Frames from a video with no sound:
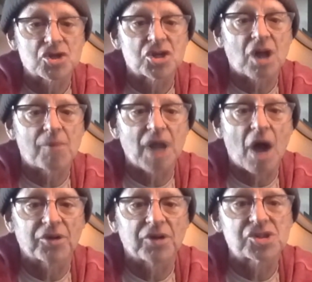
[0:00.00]
I think you should come
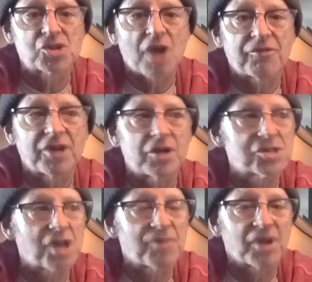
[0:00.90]
down and let's try and
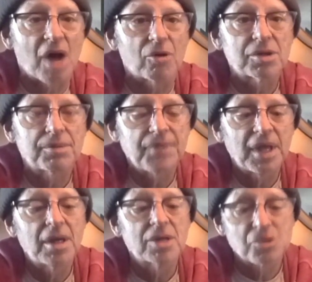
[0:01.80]
figure something out.
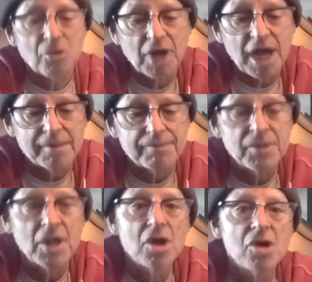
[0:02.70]
I said, Okay.
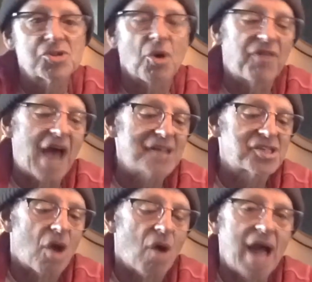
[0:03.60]
So
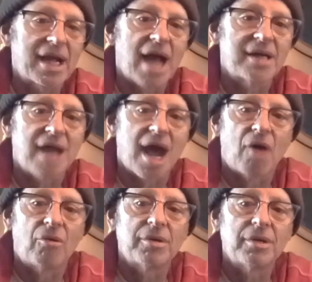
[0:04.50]
that's how I got
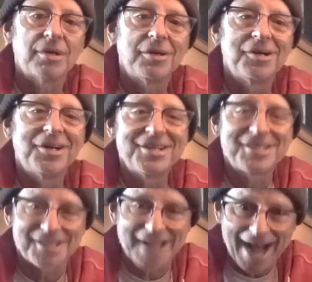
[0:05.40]
down
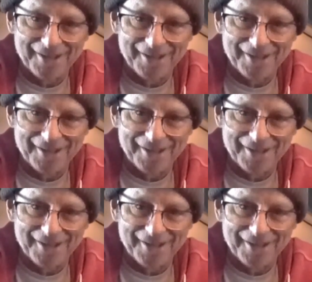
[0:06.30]
to